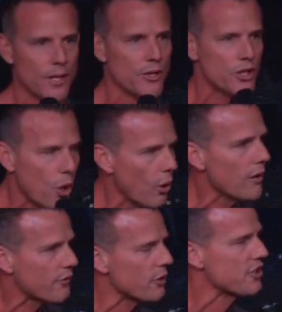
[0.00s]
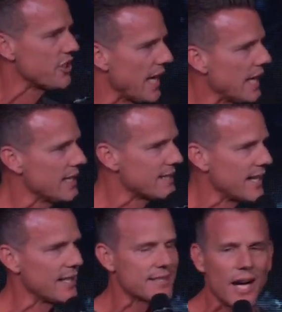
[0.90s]
The core of Christianity
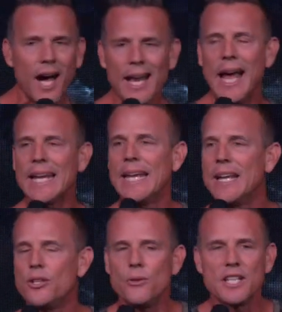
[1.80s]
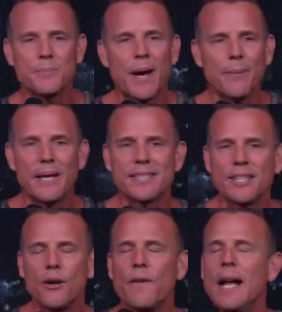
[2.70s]
says, God, I can't do this by
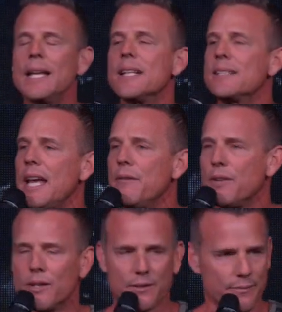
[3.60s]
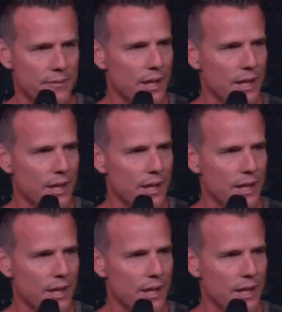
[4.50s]
myself. I need a Savior.